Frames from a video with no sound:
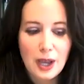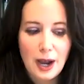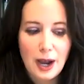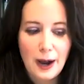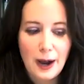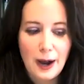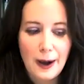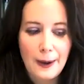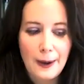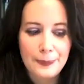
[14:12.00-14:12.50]

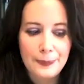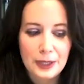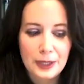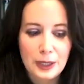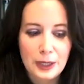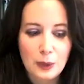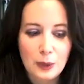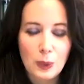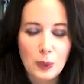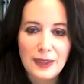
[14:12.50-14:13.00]

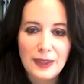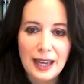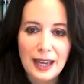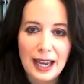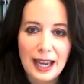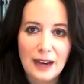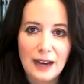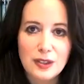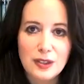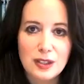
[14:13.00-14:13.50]
when they
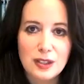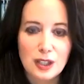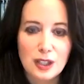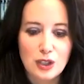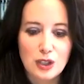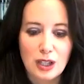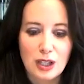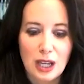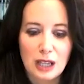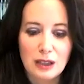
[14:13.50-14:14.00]
have
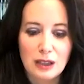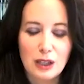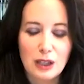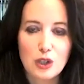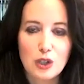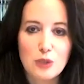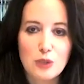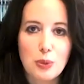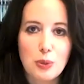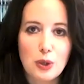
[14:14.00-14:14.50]
such a
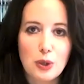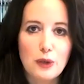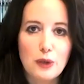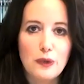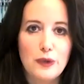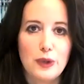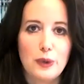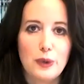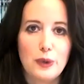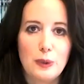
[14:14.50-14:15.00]
large
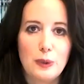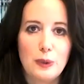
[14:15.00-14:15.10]
purview.